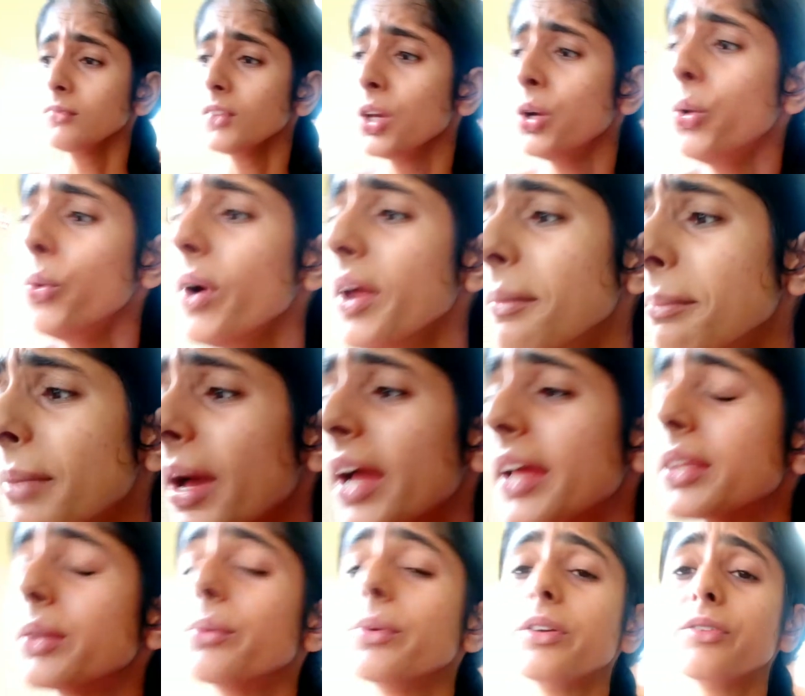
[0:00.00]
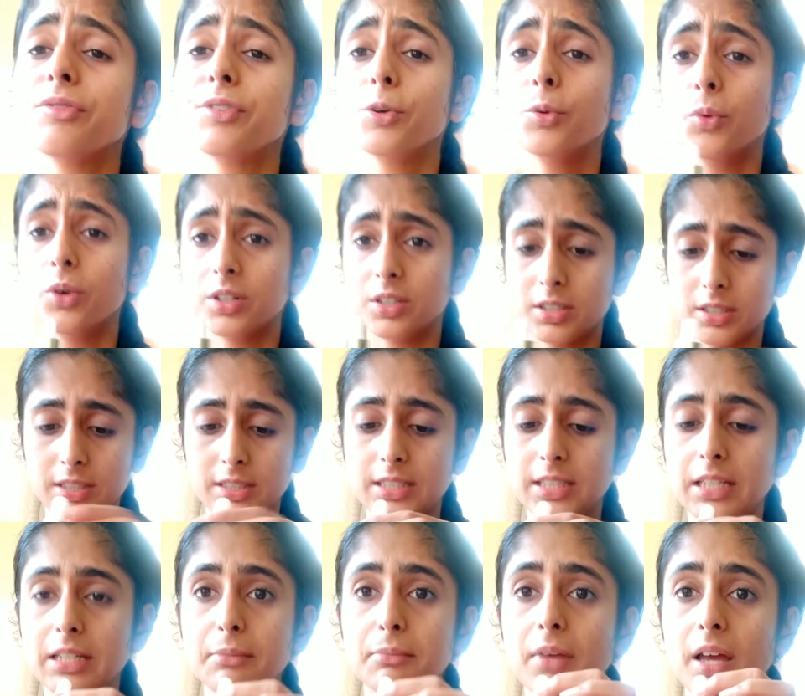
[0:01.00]
Oh, and by the way, if you wanna
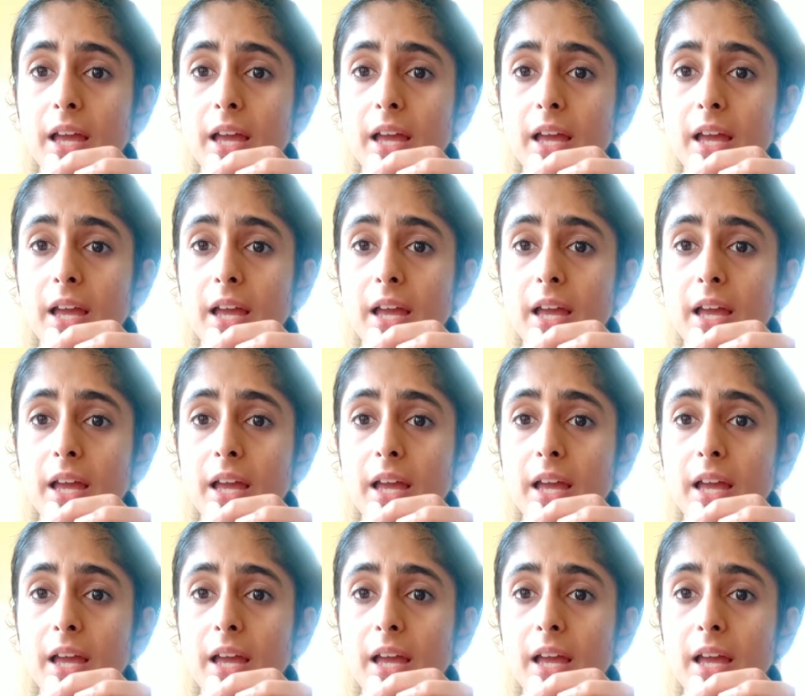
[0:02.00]
see